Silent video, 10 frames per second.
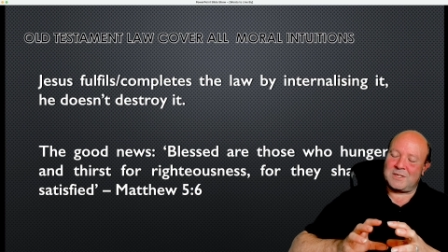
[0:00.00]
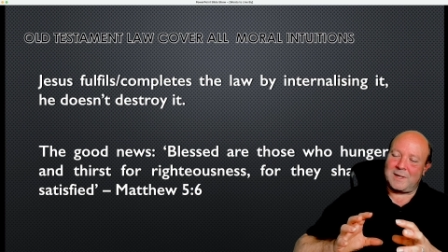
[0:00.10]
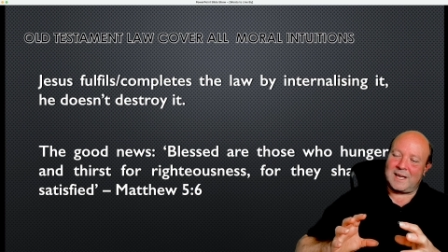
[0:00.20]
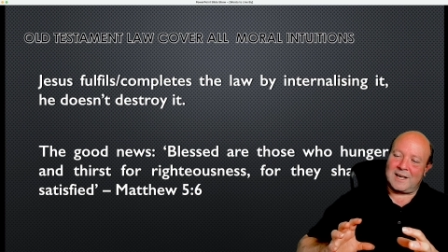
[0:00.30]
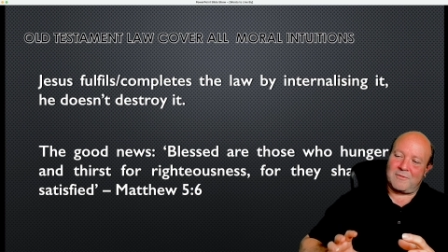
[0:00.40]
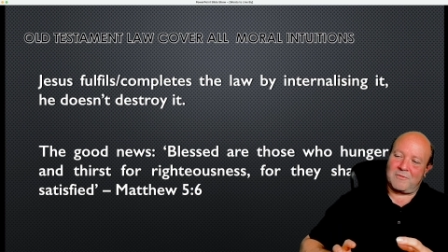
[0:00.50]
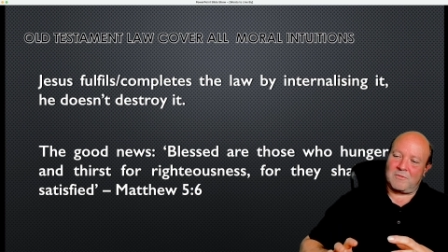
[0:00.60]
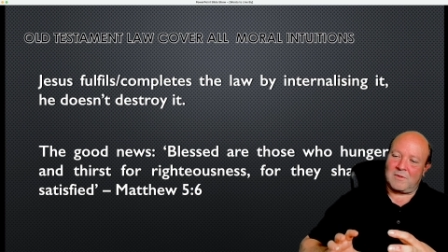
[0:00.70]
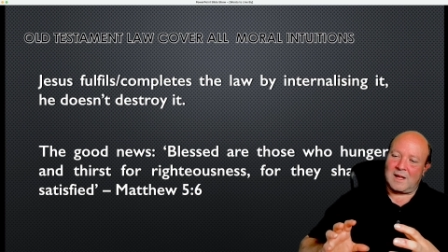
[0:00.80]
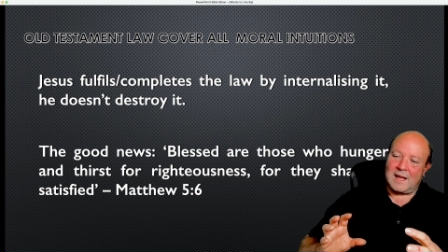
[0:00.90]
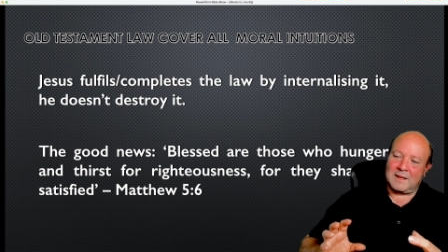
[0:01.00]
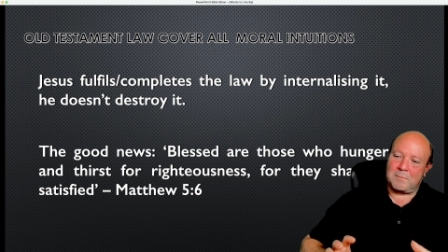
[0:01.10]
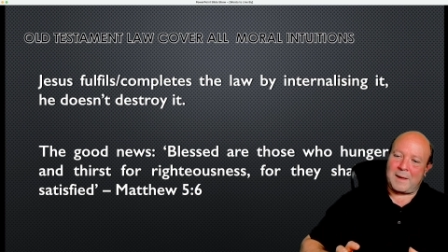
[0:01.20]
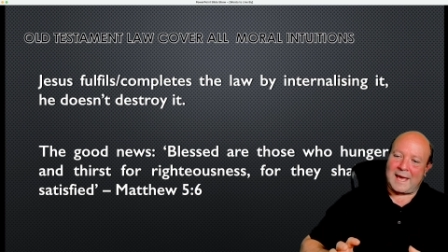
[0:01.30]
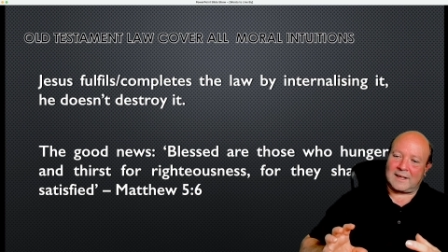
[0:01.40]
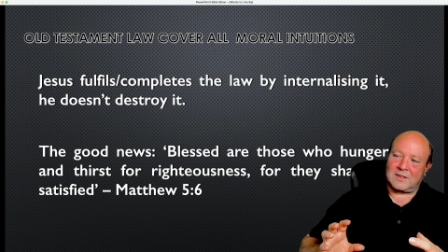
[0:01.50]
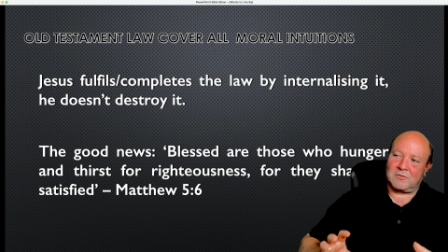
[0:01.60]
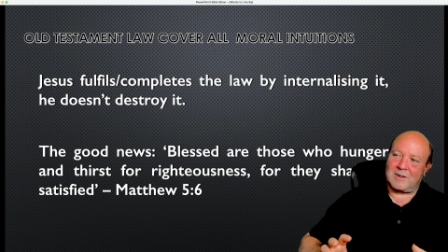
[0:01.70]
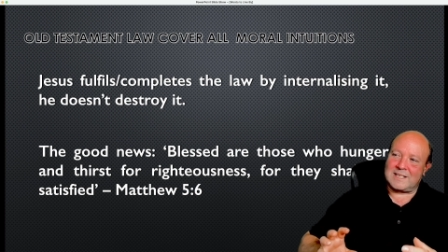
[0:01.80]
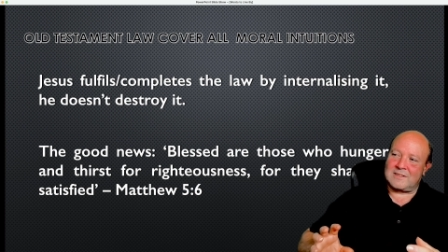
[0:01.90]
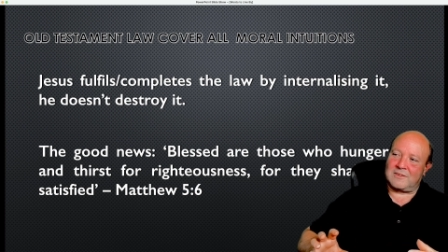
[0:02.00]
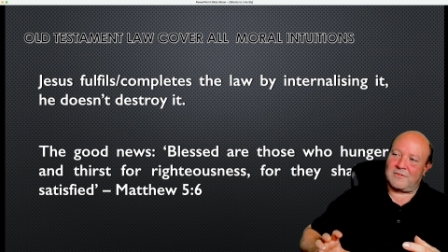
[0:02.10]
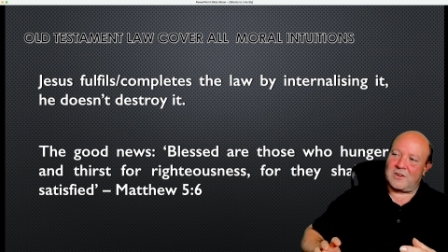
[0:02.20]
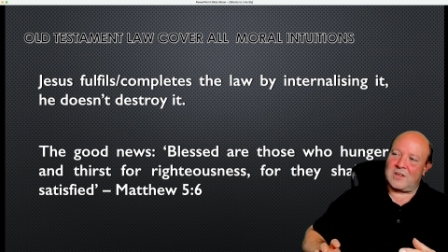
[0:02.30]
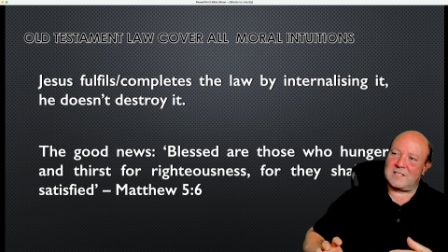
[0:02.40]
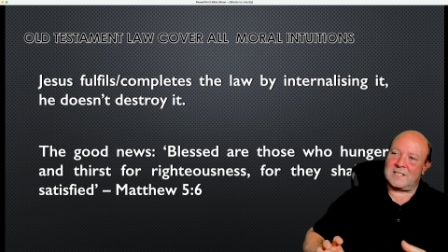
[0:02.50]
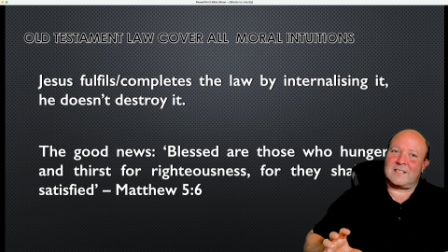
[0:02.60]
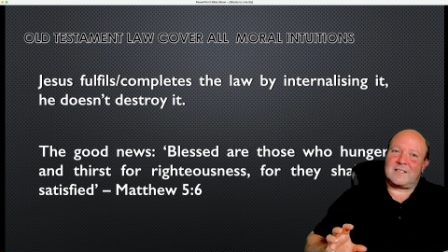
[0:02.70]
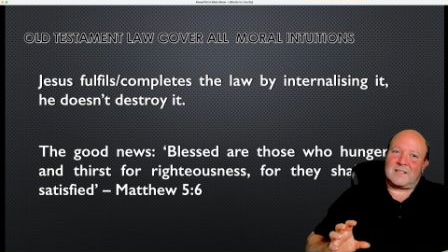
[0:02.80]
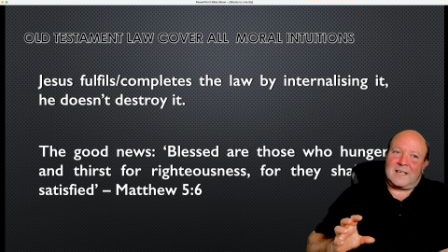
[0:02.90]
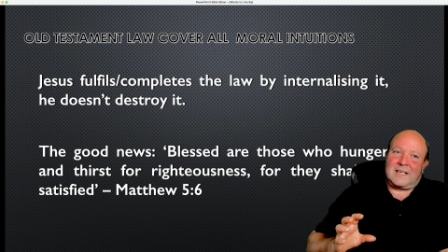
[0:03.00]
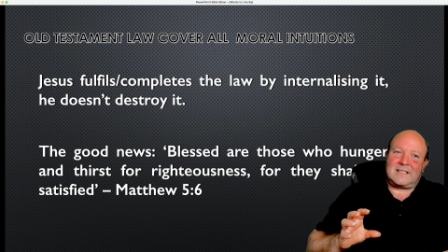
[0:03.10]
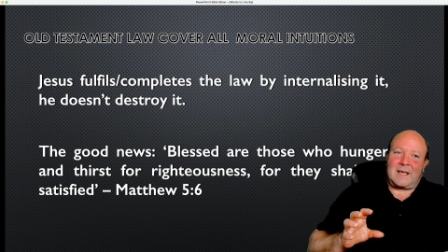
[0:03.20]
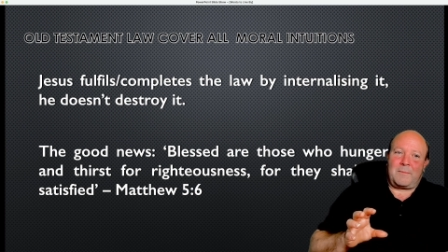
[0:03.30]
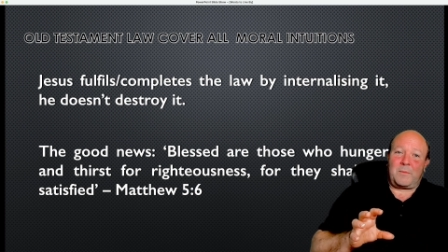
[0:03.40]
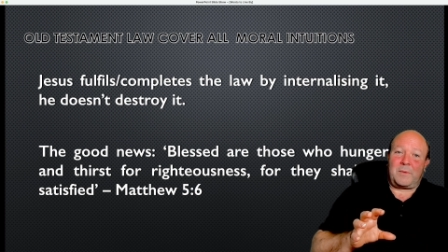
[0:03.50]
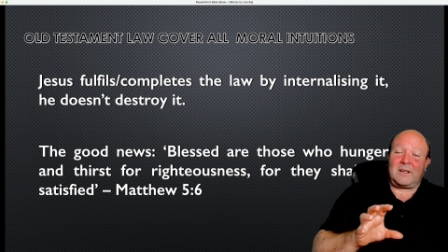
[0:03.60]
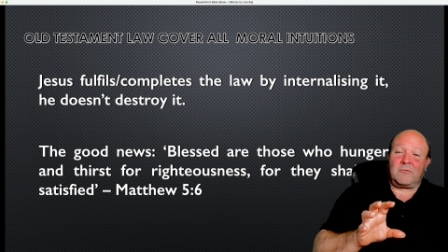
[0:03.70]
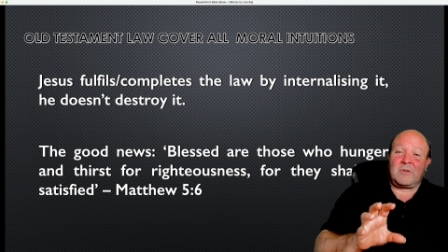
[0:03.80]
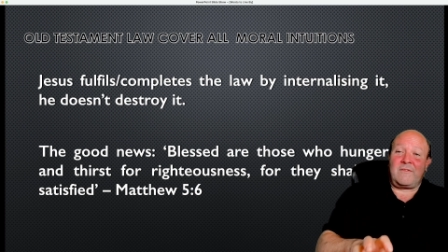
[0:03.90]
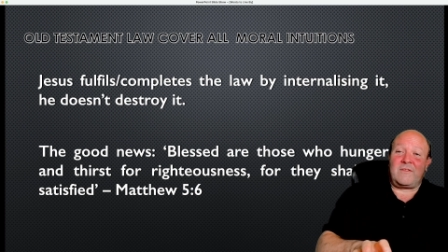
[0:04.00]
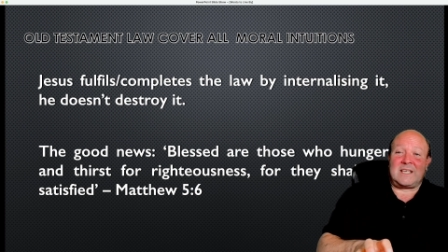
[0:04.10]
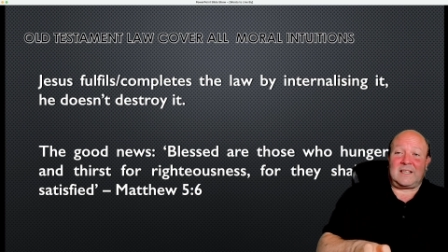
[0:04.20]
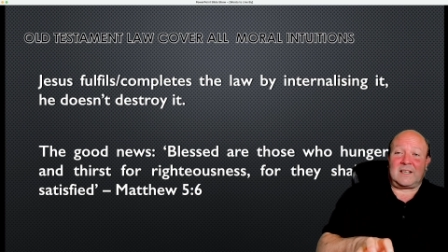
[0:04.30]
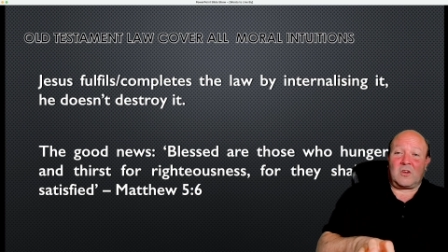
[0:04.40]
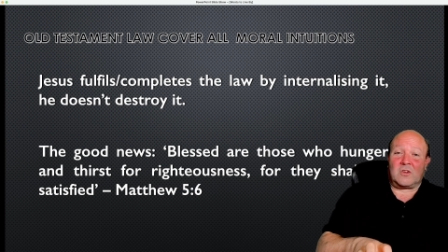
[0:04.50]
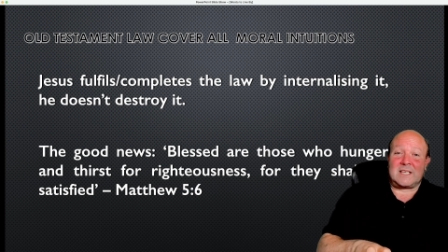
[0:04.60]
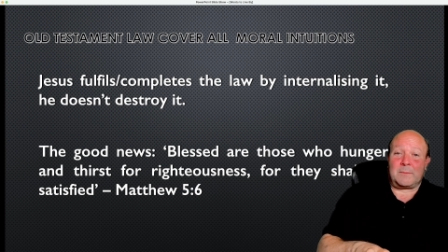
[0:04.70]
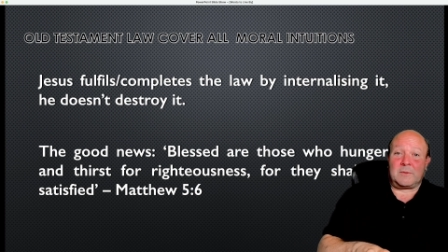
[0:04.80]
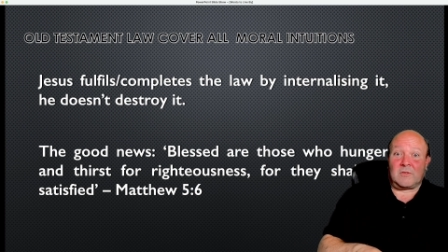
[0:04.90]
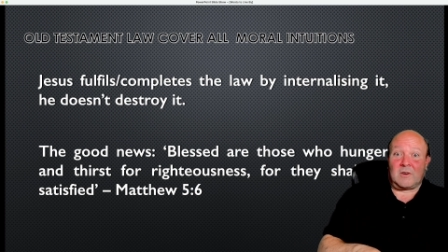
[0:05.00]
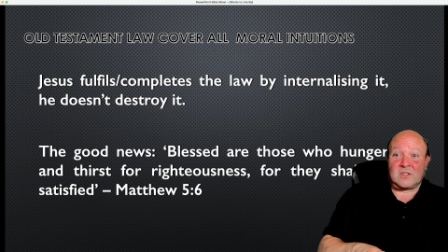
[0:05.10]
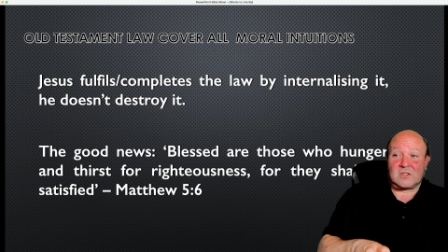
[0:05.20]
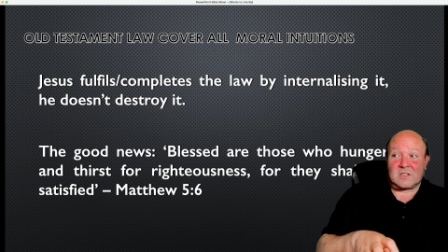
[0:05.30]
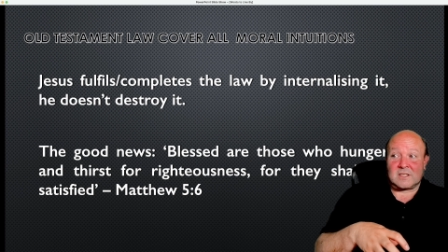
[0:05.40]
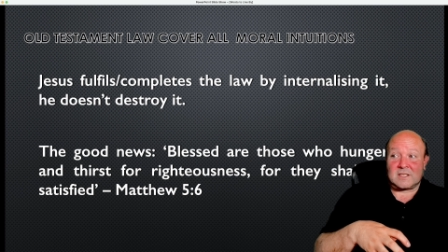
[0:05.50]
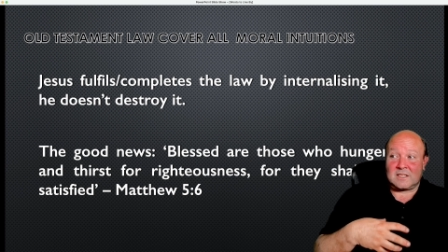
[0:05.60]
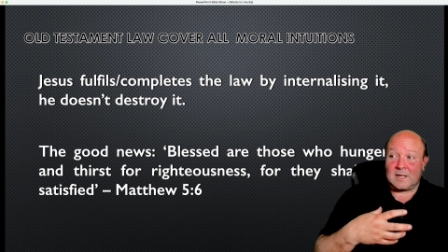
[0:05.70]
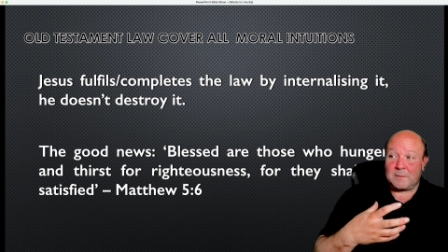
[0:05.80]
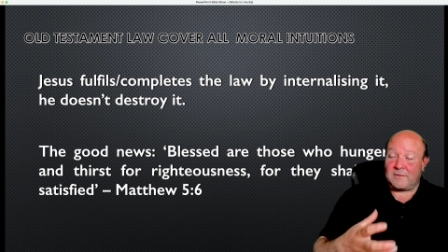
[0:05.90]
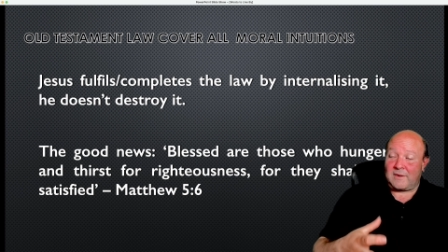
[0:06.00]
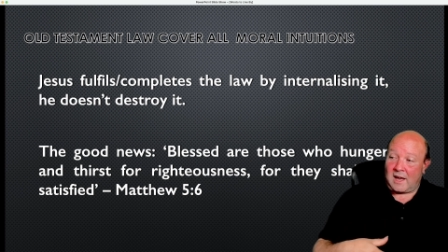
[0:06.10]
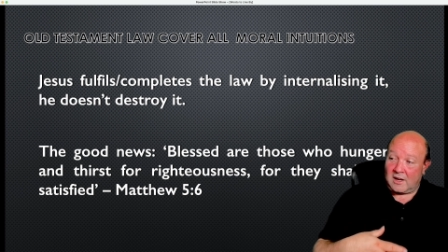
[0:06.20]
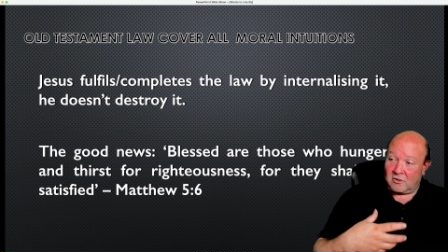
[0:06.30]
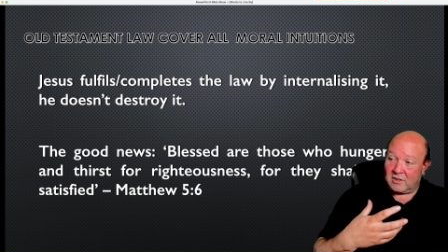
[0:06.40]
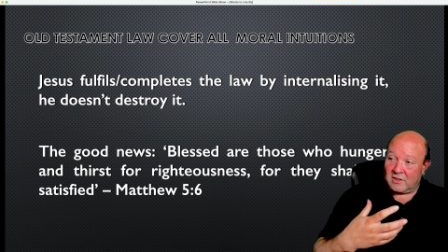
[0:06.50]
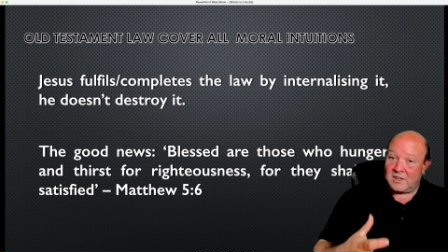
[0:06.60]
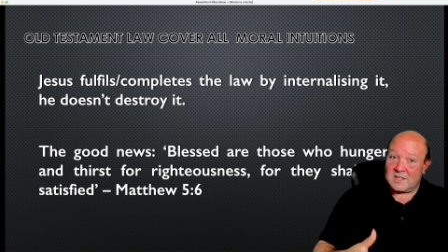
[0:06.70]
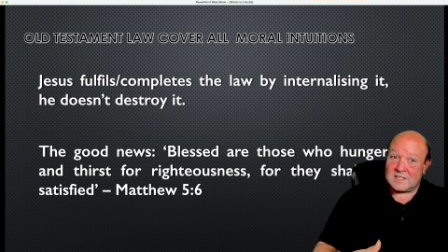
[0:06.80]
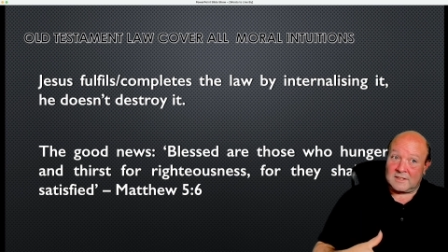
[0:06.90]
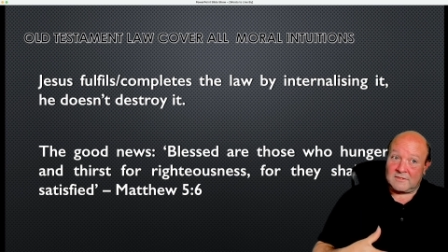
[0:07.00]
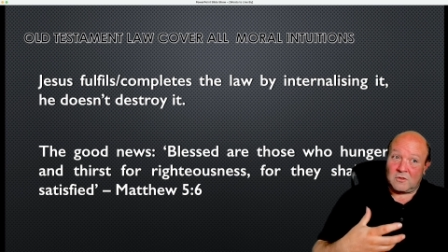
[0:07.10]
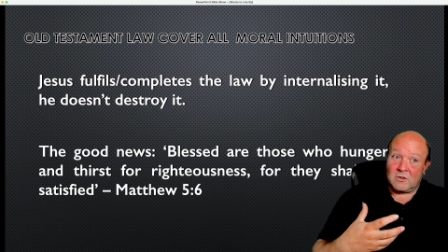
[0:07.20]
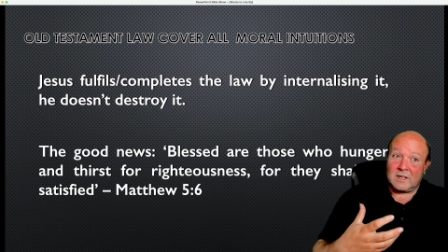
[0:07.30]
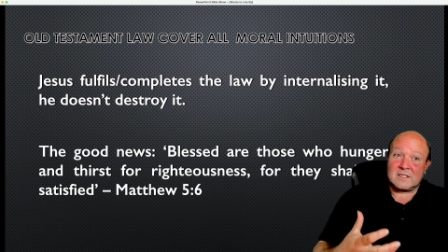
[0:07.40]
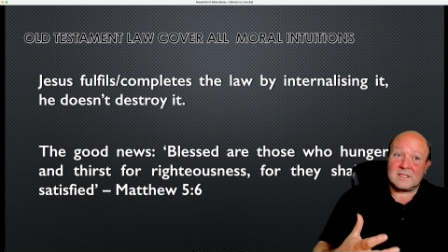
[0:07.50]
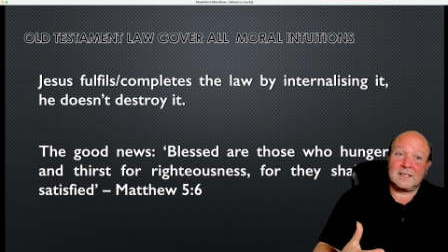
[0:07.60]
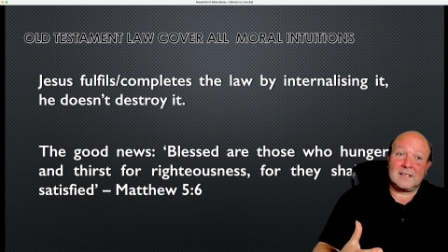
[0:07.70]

we kind of unpack the rest of the verses is we're going to revisit the concept of righteousness in terms of our hunger and thirsting for it.